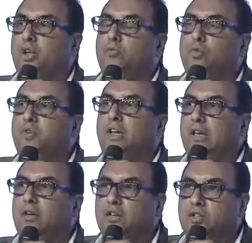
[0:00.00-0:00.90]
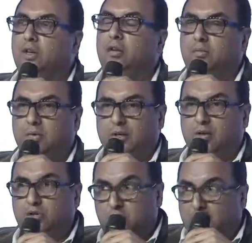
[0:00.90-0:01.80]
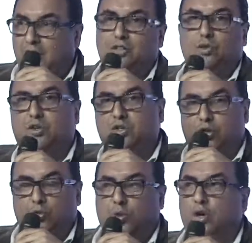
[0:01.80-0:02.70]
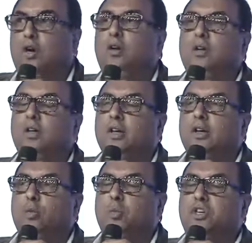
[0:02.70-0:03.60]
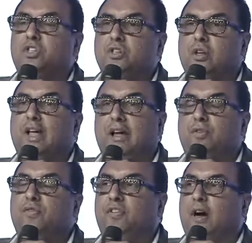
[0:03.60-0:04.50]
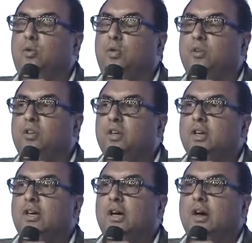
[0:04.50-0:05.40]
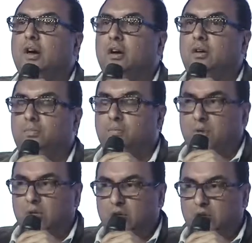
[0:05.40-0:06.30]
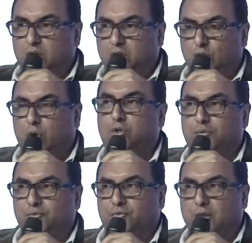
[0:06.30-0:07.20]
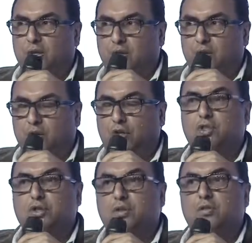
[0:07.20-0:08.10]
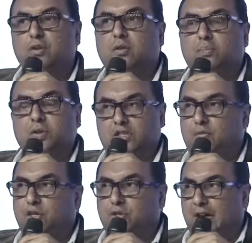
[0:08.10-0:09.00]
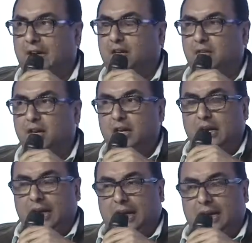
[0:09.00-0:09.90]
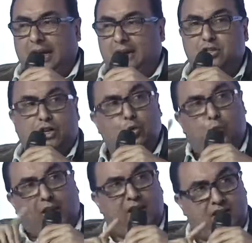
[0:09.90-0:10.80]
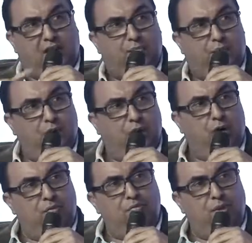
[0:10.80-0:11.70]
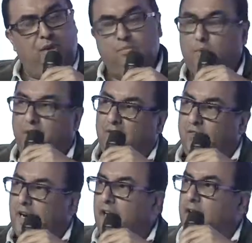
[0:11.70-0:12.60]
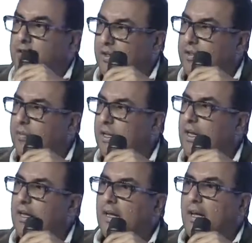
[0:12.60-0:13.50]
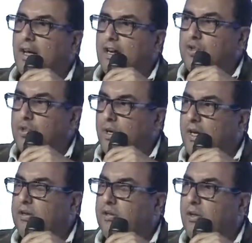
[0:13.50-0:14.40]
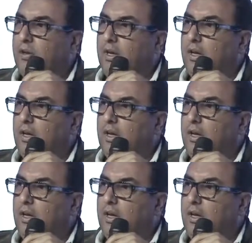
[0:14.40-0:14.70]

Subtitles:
are moving in digital space or digital world, we still haven't found a source of constant preservation. And I can tell you one example of when Farhan Akhtar and Zoya Akhtar